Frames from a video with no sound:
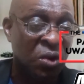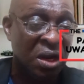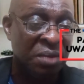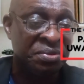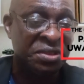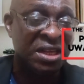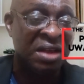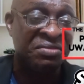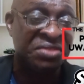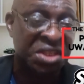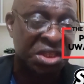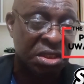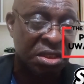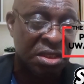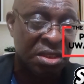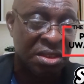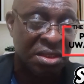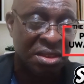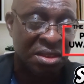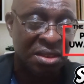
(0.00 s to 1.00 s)
Web
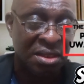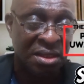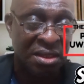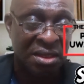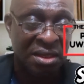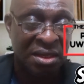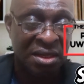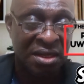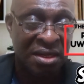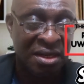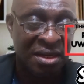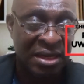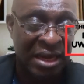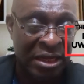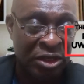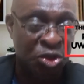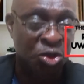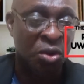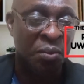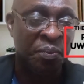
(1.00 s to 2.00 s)
Services
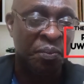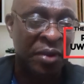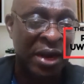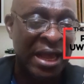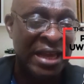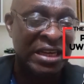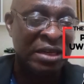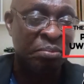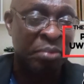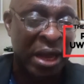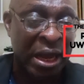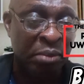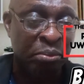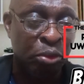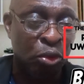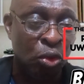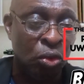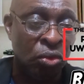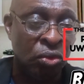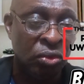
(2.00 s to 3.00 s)
that supply the
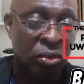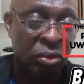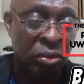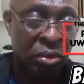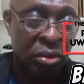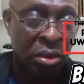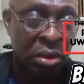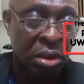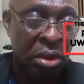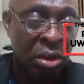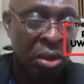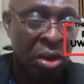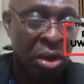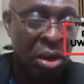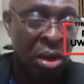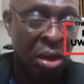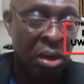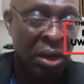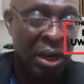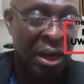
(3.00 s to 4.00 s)
backbone
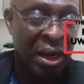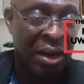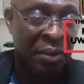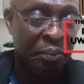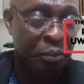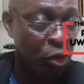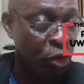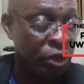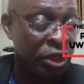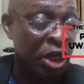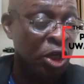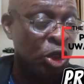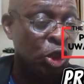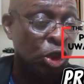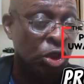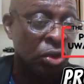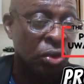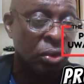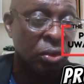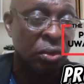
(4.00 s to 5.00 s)

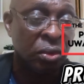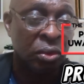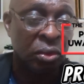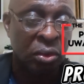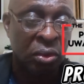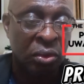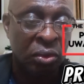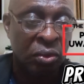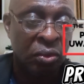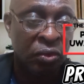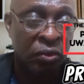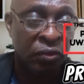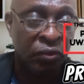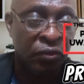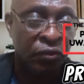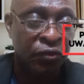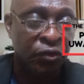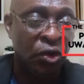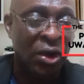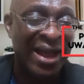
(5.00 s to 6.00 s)
protection
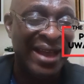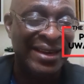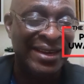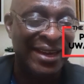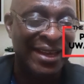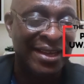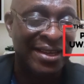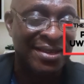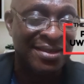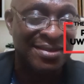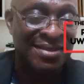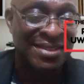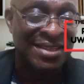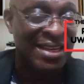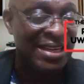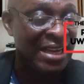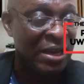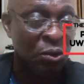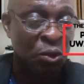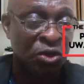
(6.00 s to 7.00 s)
for INEC
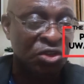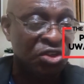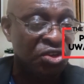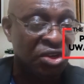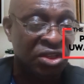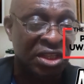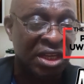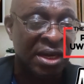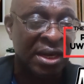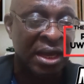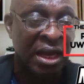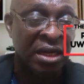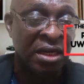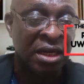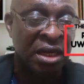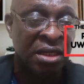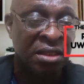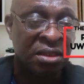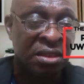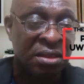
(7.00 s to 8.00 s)
said there was nothing like
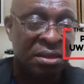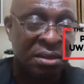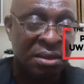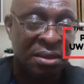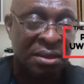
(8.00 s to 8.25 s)
that.